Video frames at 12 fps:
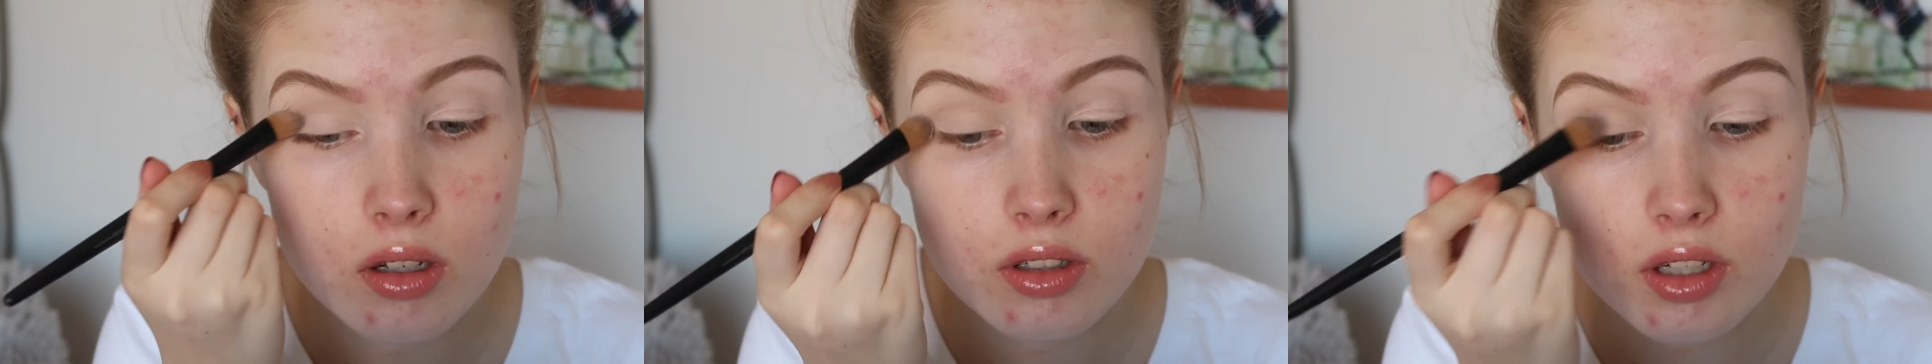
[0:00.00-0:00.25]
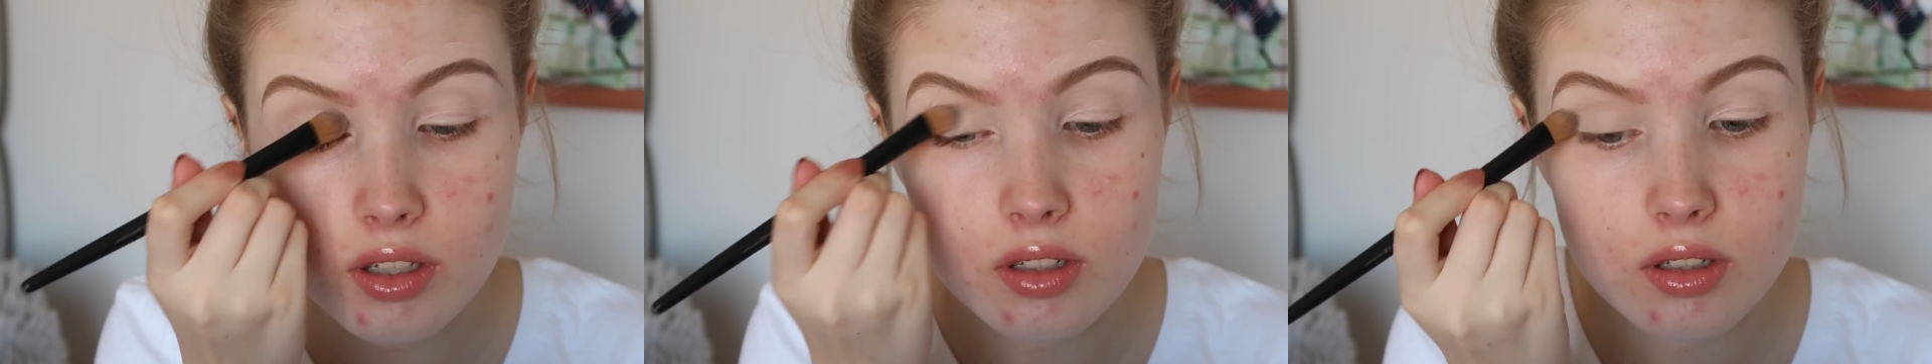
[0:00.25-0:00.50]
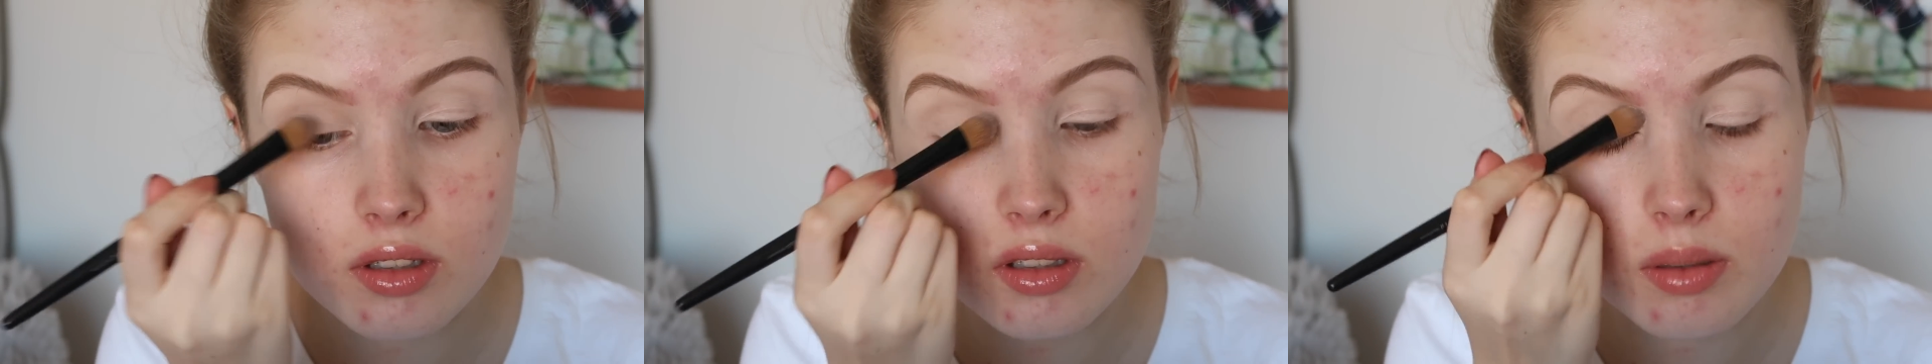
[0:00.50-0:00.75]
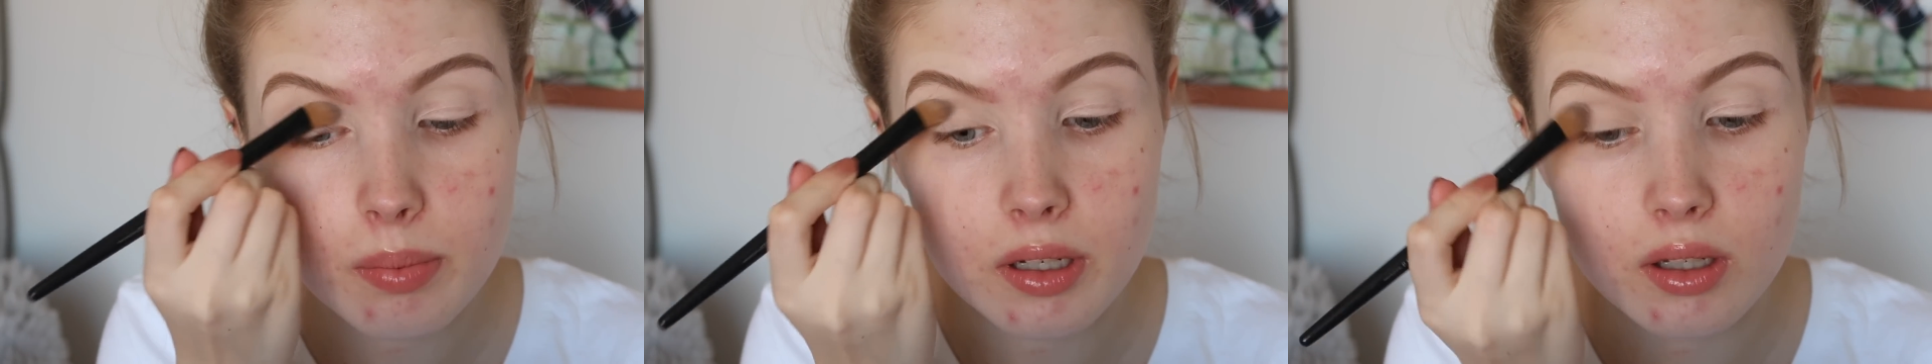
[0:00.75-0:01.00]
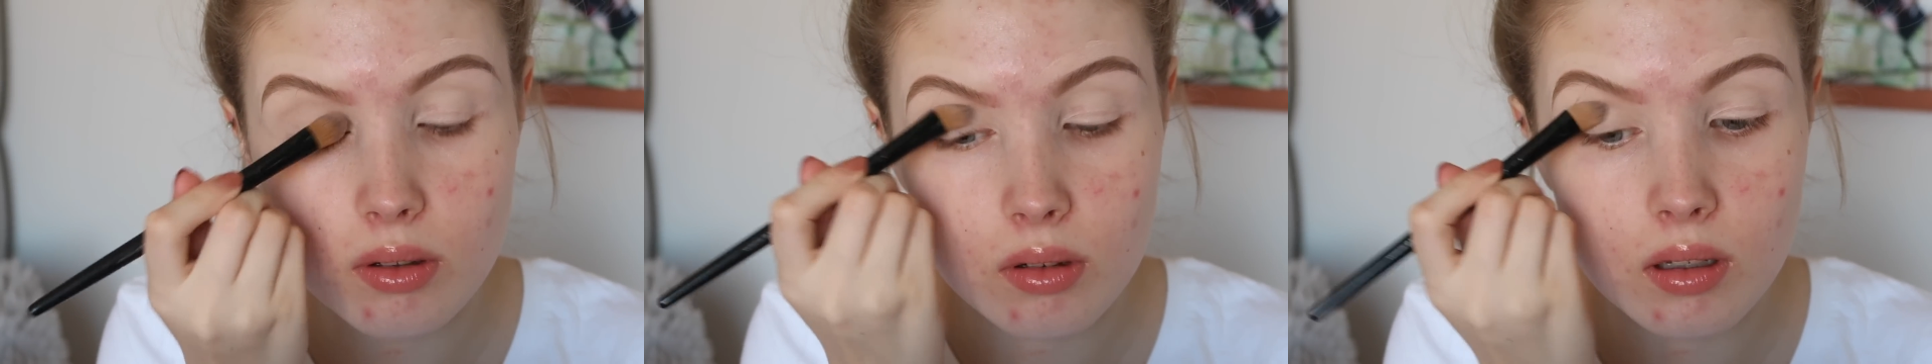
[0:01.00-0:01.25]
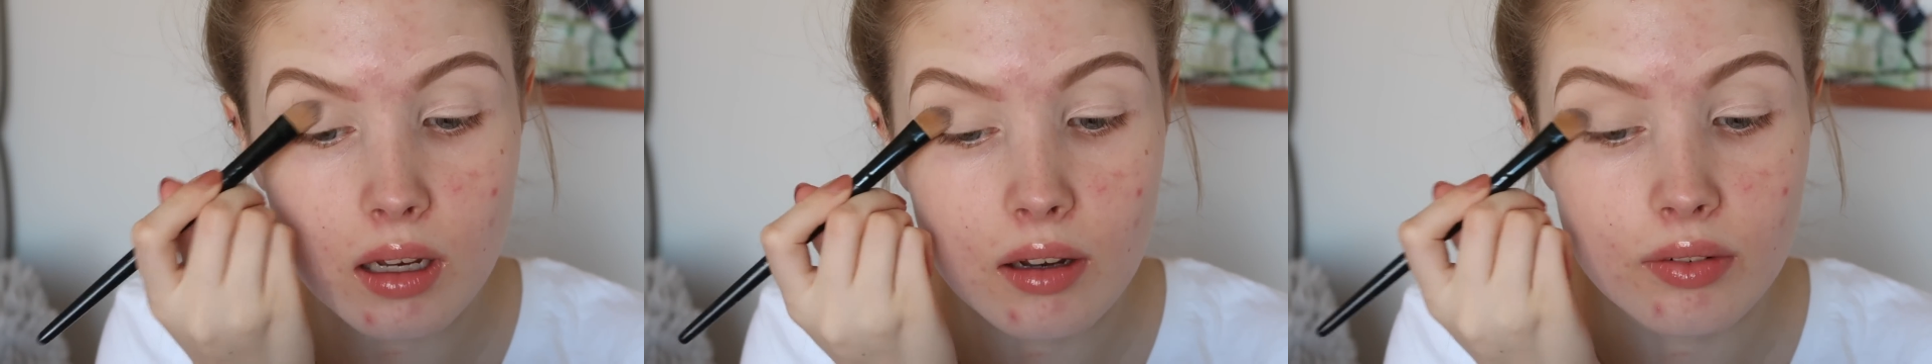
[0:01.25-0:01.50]
just to put it
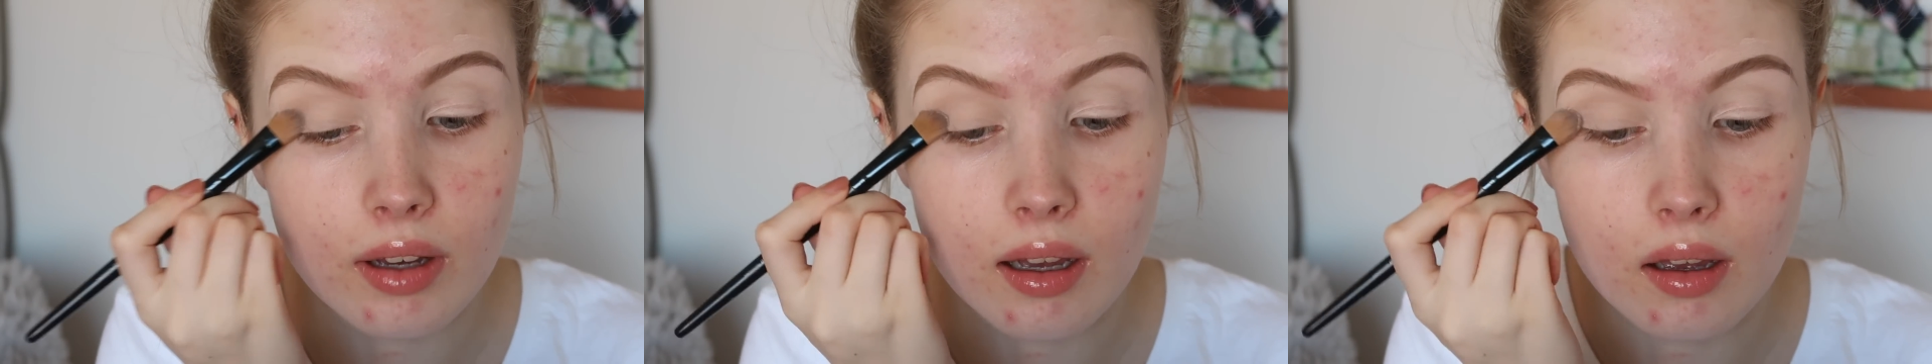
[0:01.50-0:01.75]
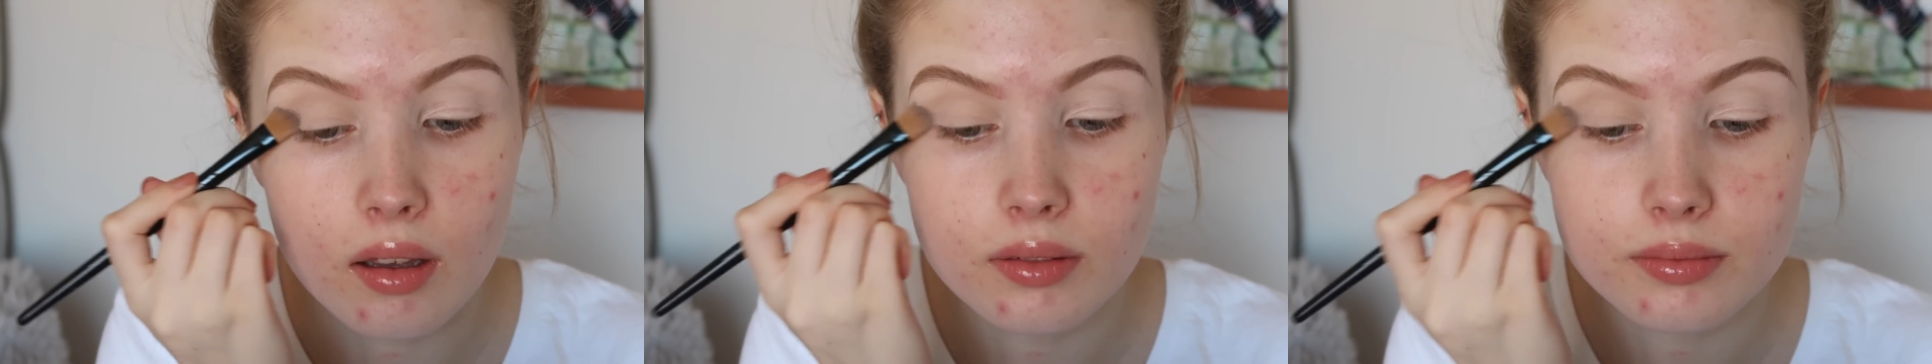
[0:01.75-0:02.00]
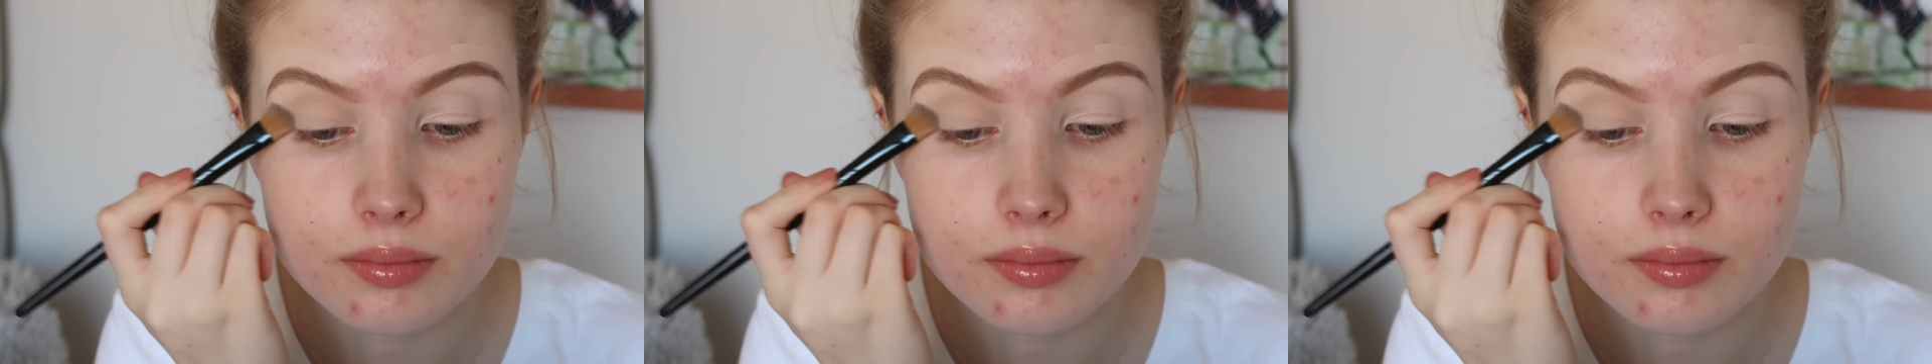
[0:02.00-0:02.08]
all over.